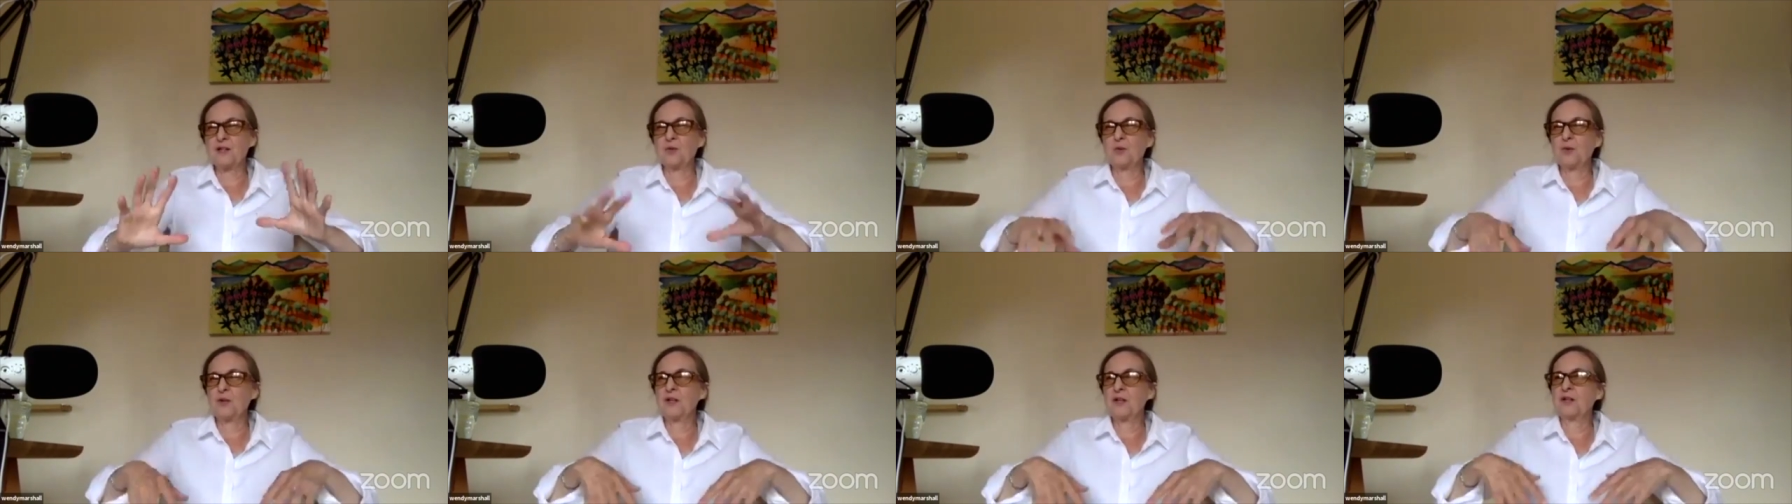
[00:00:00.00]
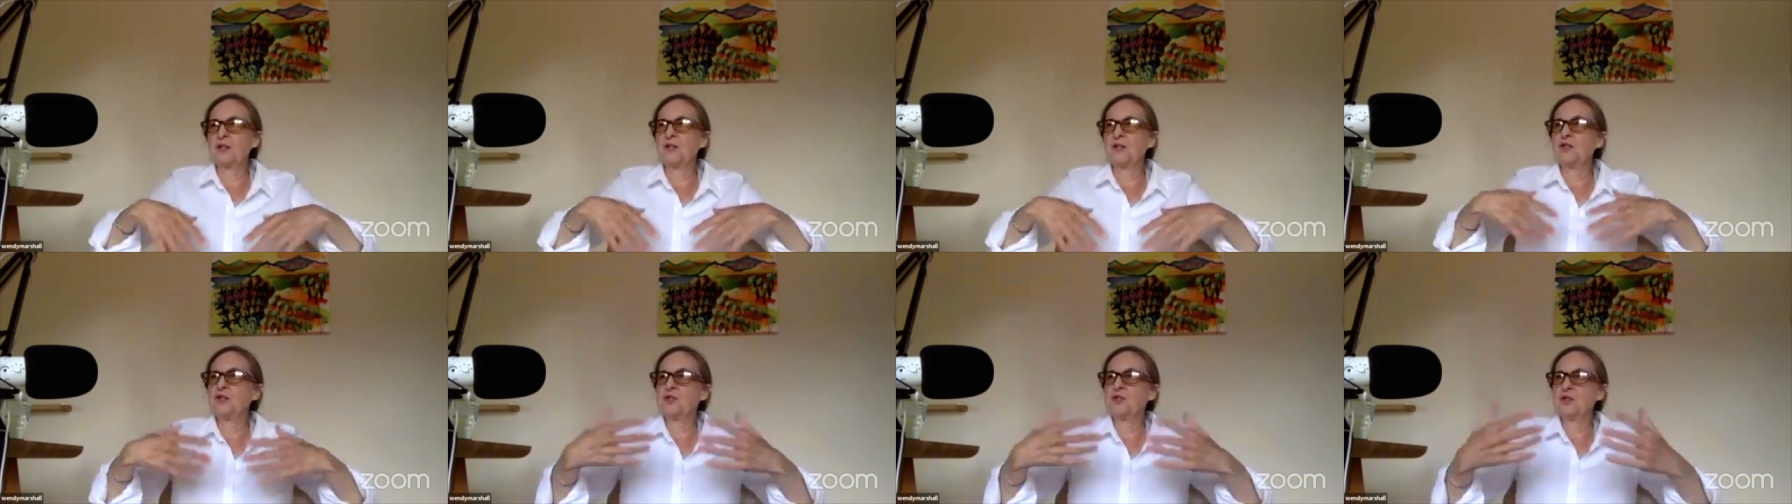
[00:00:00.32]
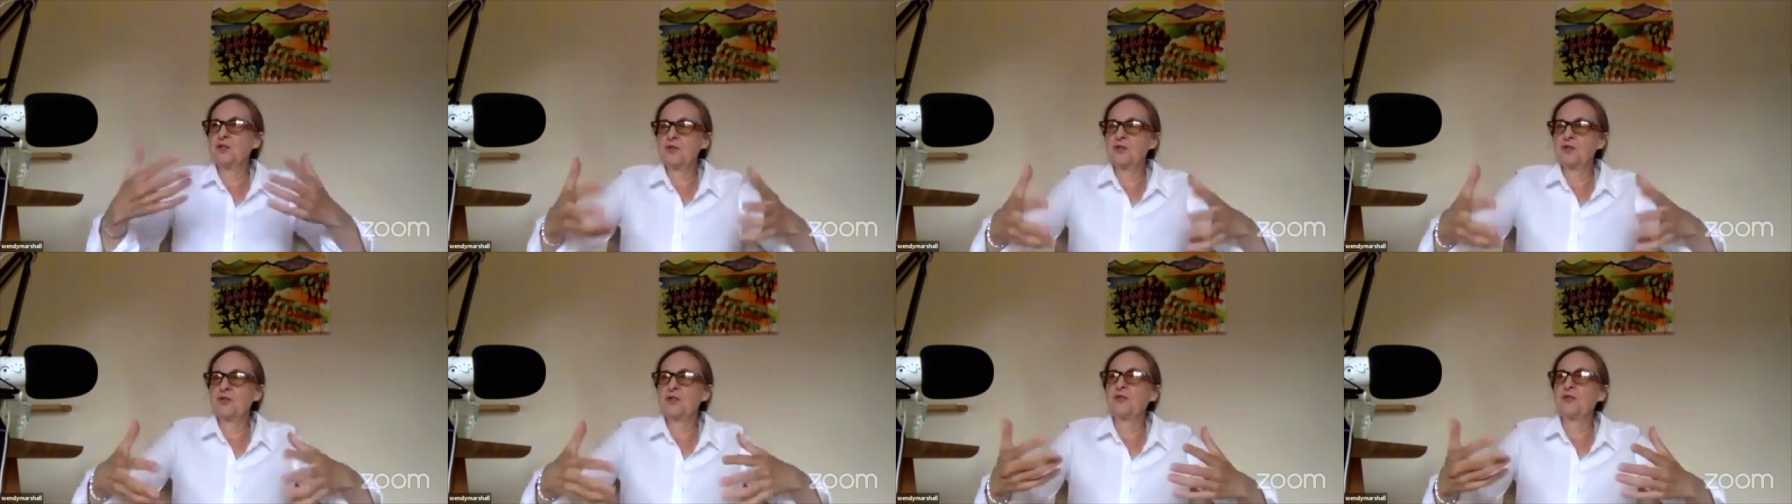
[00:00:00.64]
we can
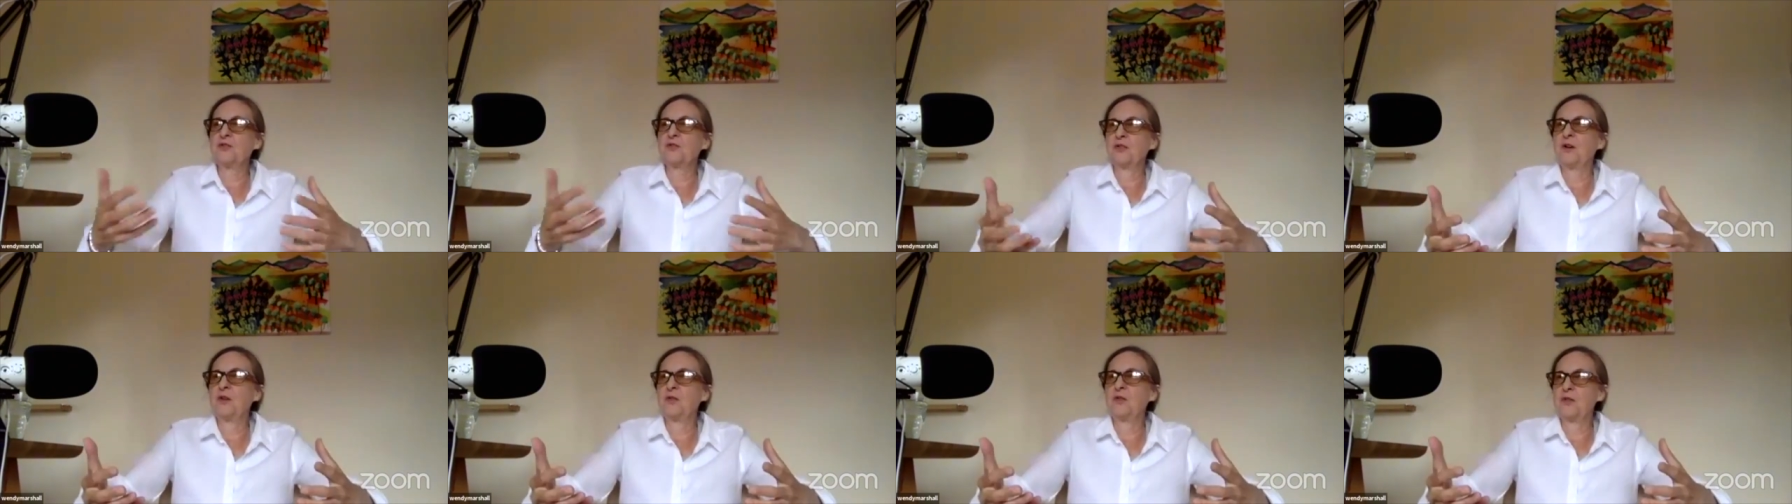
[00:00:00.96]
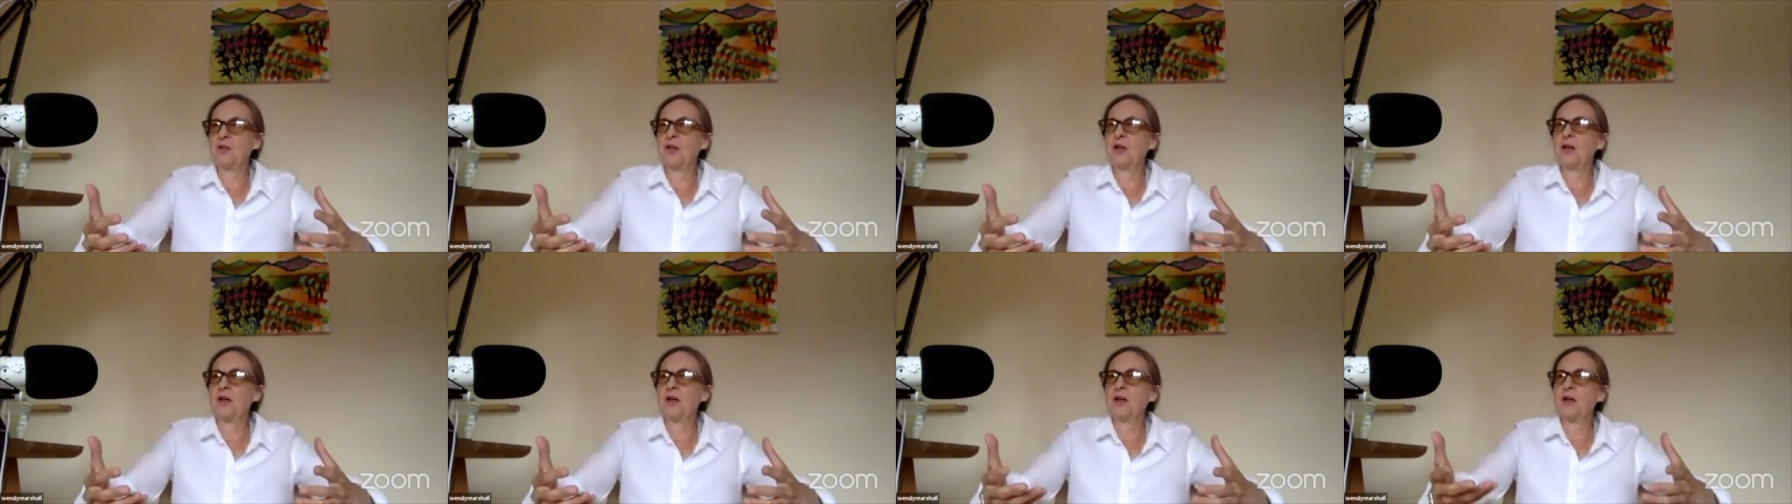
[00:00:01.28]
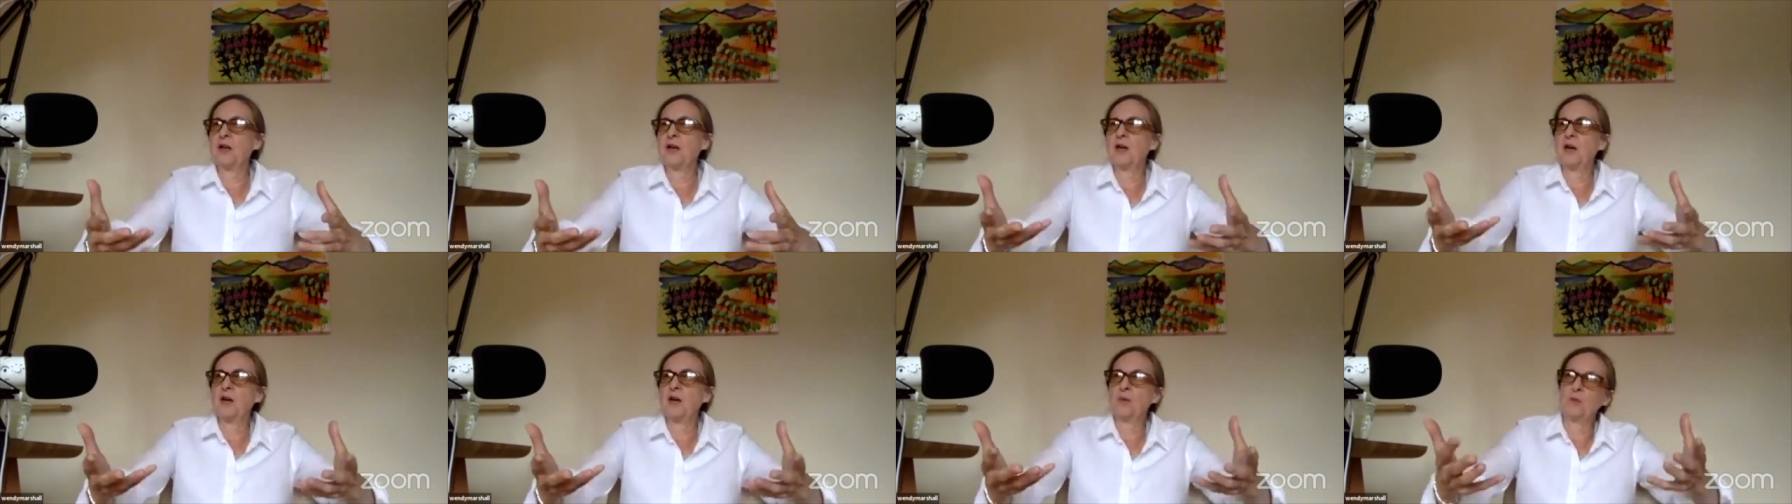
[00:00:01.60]
do stuff out there
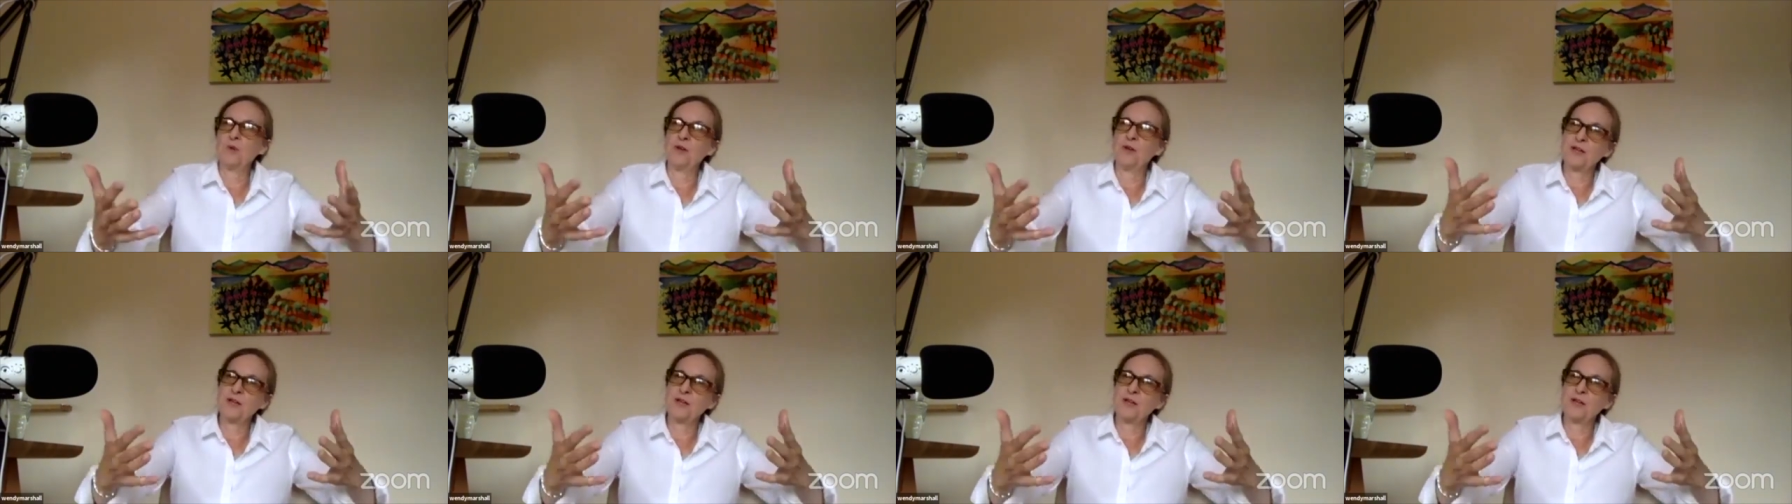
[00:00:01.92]
and we can